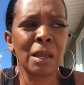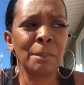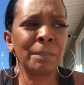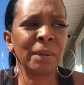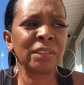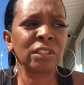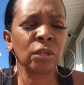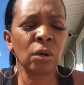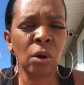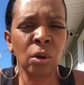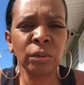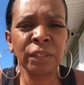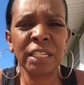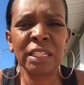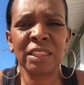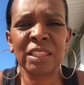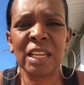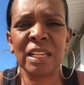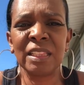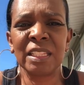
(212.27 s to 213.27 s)
but the only
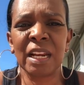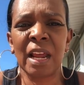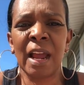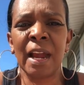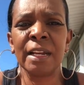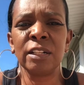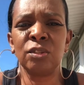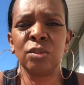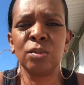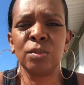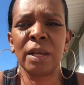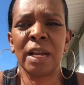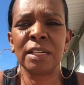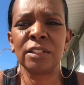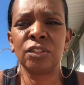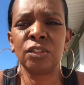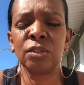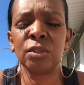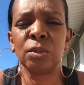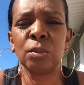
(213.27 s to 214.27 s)
thing that I do
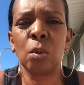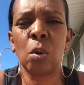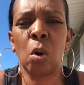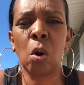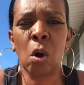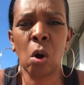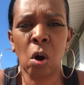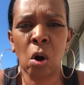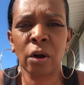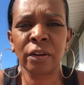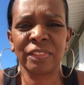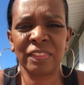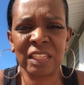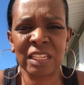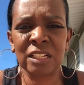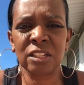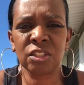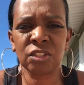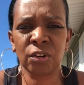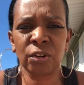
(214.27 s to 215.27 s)
not do are
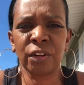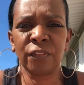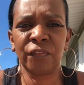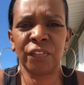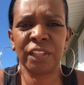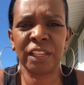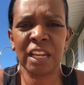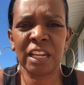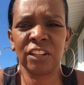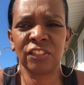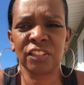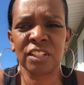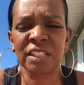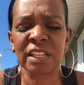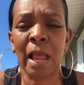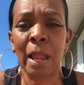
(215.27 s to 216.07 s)
these certifications.